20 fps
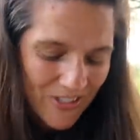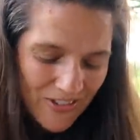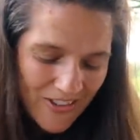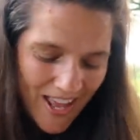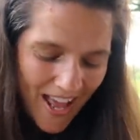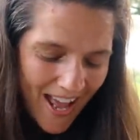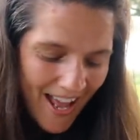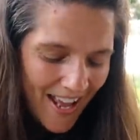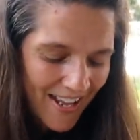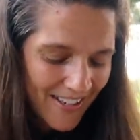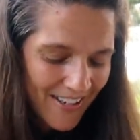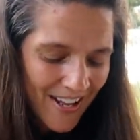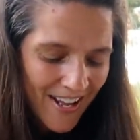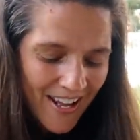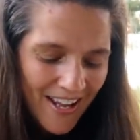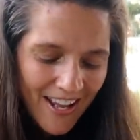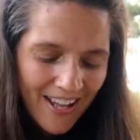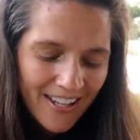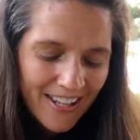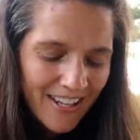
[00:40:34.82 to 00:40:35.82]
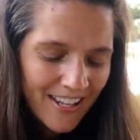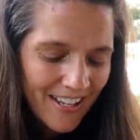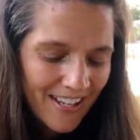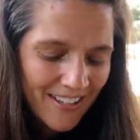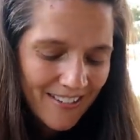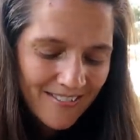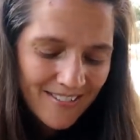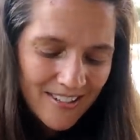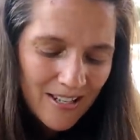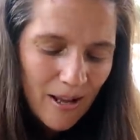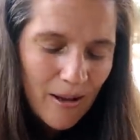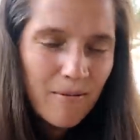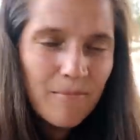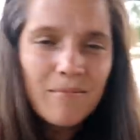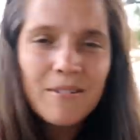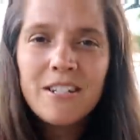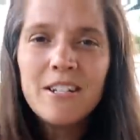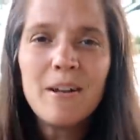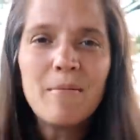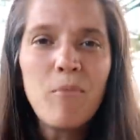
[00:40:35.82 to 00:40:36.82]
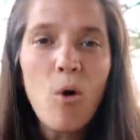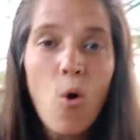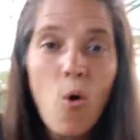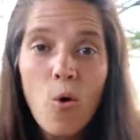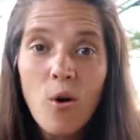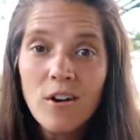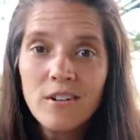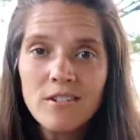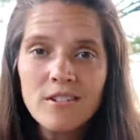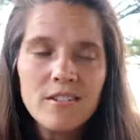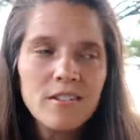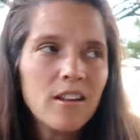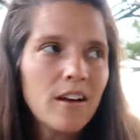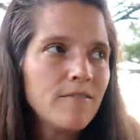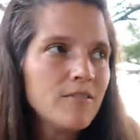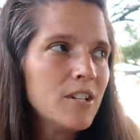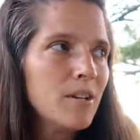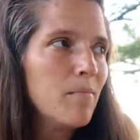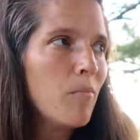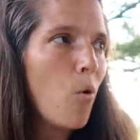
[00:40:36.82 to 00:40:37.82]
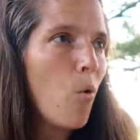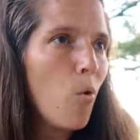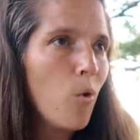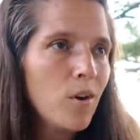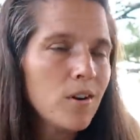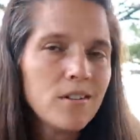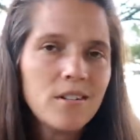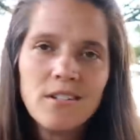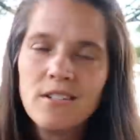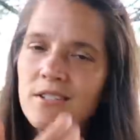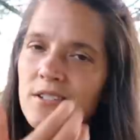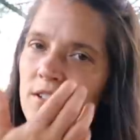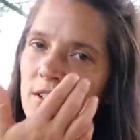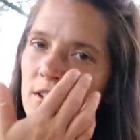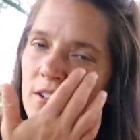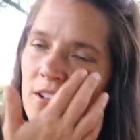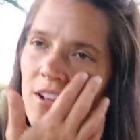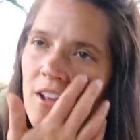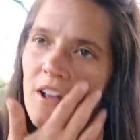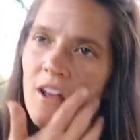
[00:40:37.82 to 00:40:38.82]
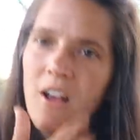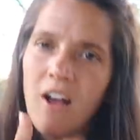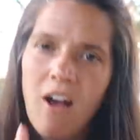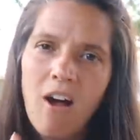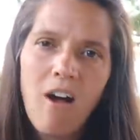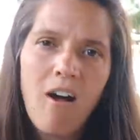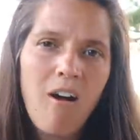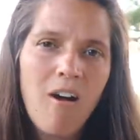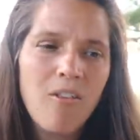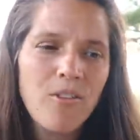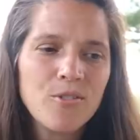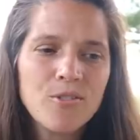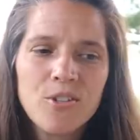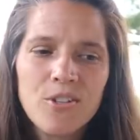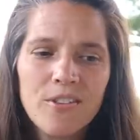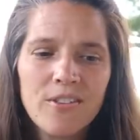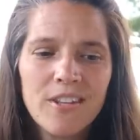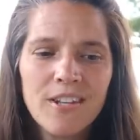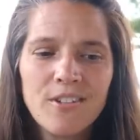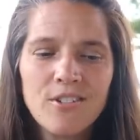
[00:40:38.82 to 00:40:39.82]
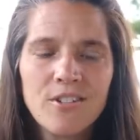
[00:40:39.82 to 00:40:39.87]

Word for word: to do that get some Tim Hortons, love Tim Hortons, mm -hmm. all those good things.